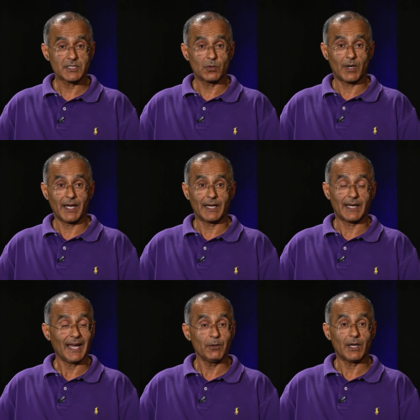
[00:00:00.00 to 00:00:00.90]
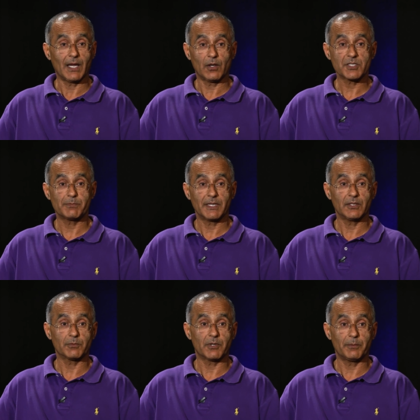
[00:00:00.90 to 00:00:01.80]
us a while. I, I lost
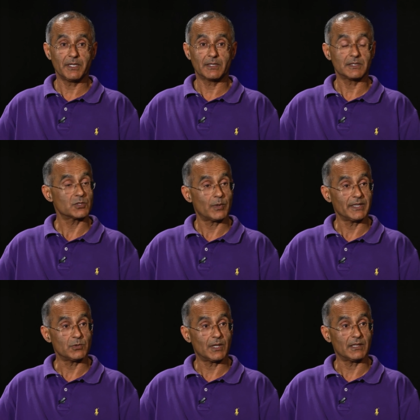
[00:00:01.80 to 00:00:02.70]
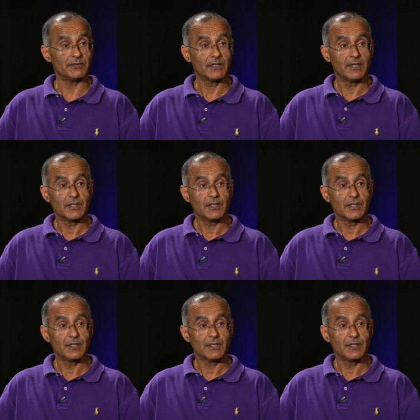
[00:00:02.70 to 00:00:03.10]
money on the property until 2012.